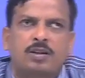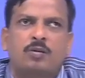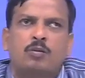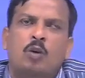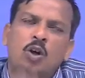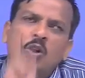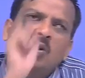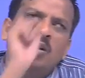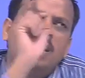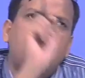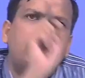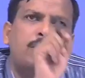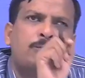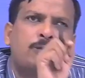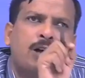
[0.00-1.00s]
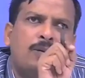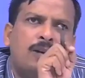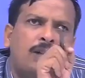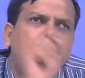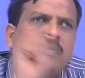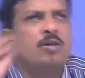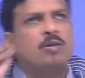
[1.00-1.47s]
Module level problem,
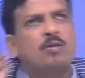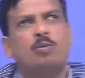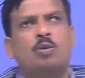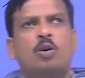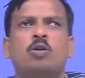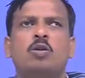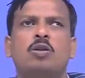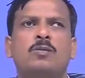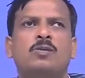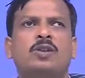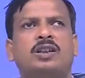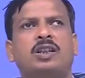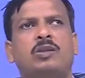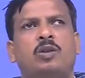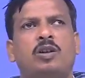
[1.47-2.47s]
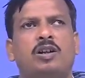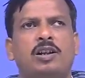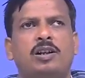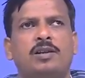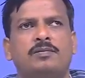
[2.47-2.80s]
module objective only.